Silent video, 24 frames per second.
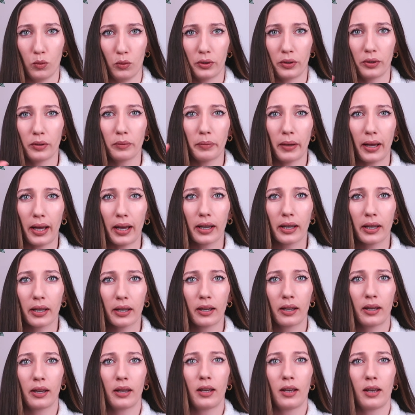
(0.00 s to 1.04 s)
wooden back
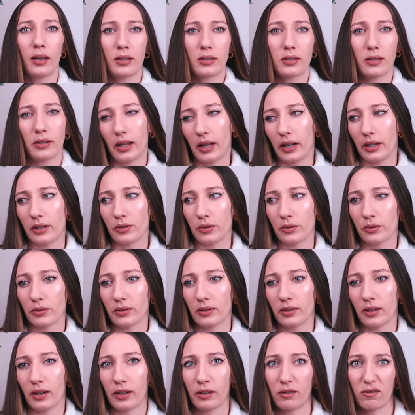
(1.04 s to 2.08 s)
so that it
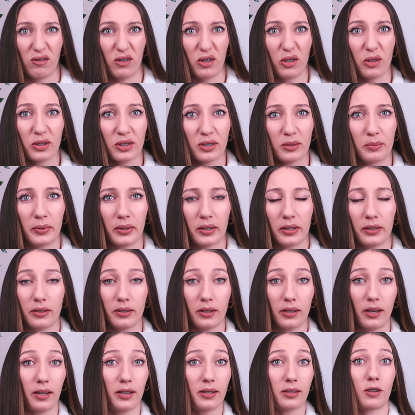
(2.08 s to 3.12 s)
doesn't rust because
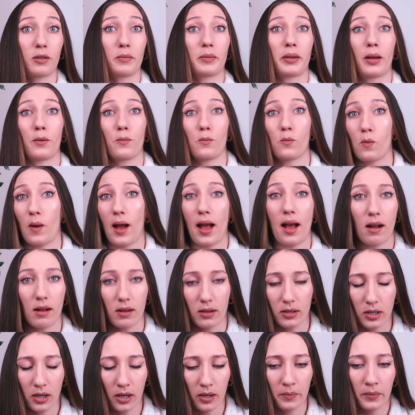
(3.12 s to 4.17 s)
it's going to be getting wet all
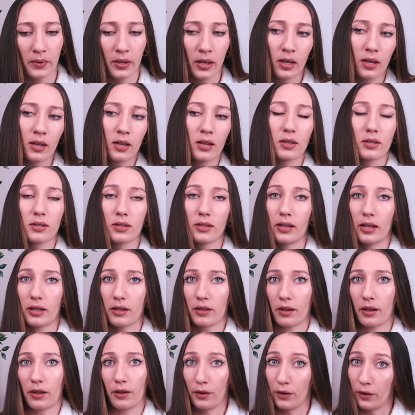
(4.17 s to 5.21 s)
the time, so that's
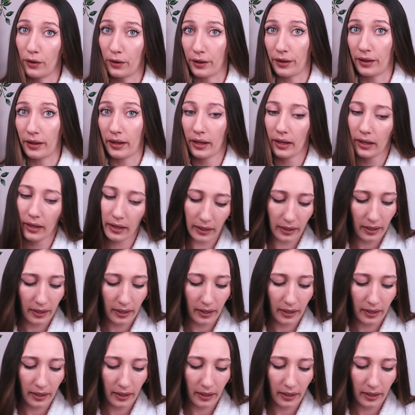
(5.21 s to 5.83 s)
another thing.